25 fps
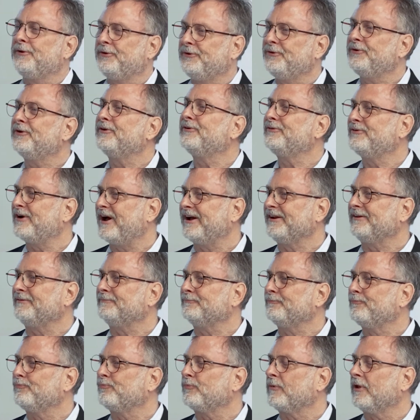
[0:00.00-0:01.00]
You're right.
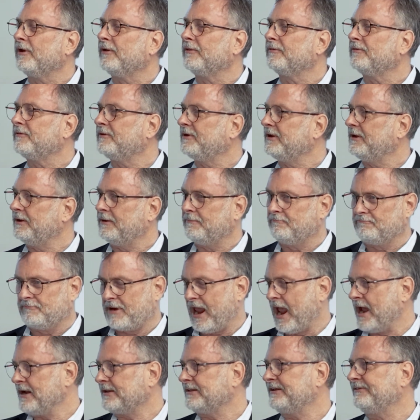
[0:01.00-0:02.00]
The
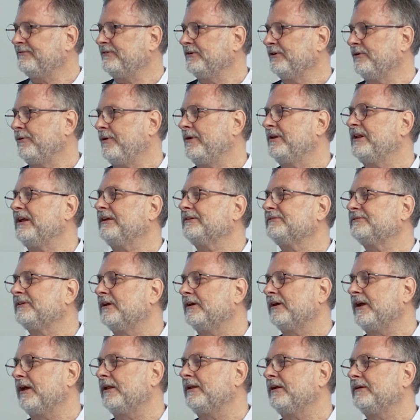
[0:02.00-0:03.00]
active ingredients
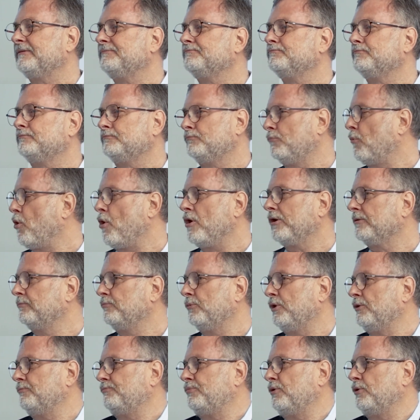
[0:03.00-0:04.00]
are getting more and
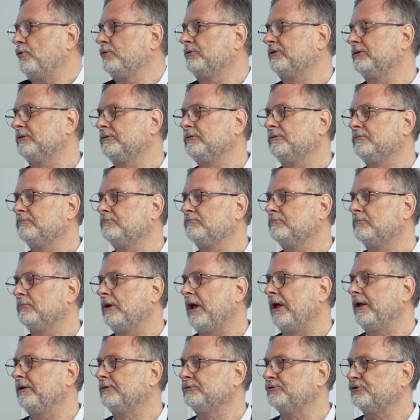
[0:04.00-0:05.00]
more potent,
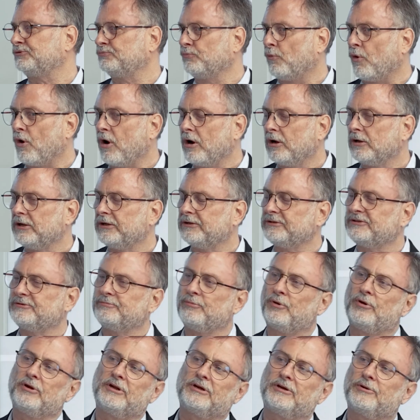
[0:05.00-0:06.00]
and small and
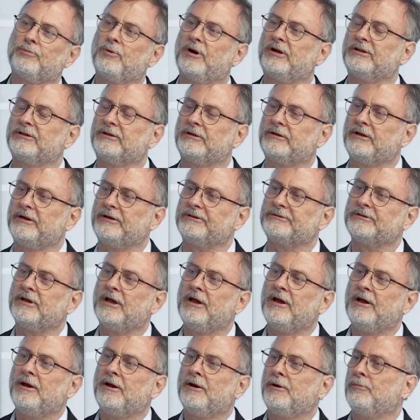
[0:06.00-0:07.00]
smaller quantities
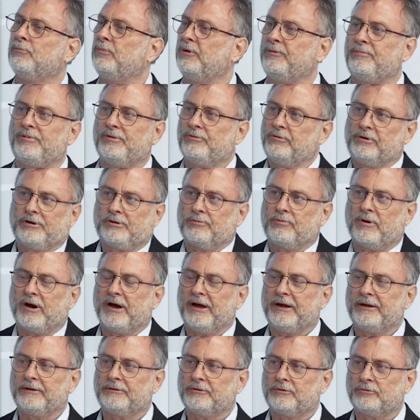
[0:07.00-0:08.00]
will be
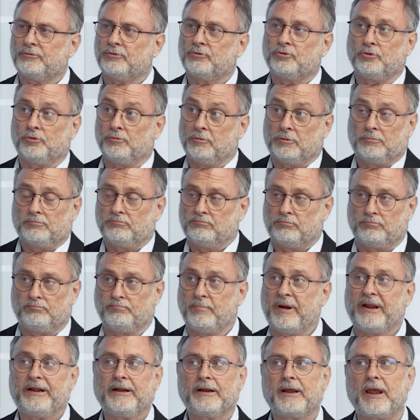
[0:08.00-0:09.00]
required to
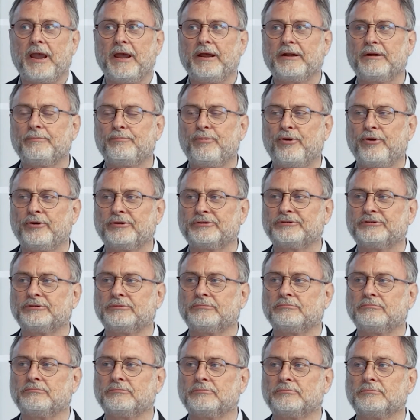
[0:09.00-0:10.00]
medicate a
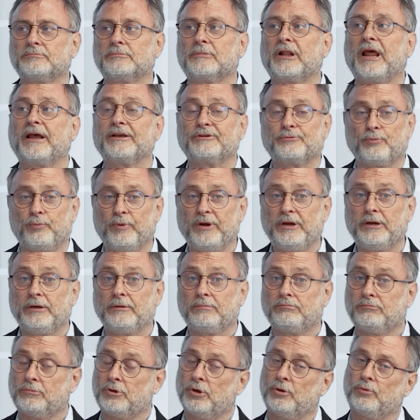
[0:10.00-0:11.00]
person. And as we
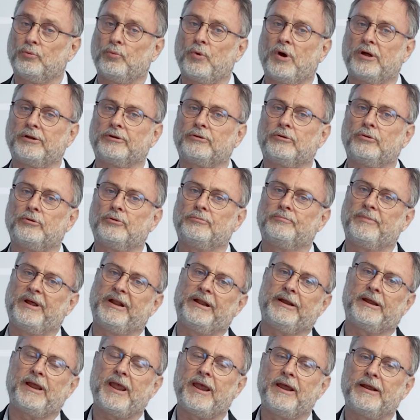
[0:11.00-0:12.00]
don't want to
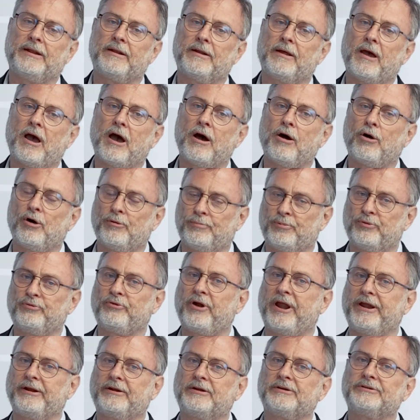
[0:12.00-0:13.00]
medicate our
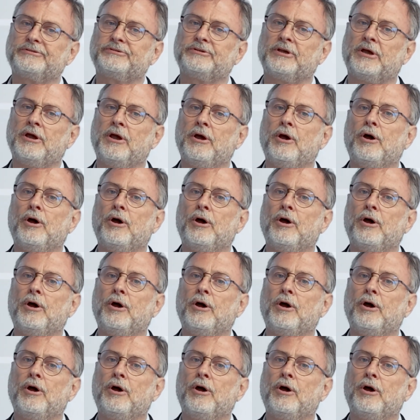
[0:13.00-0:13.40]
operators,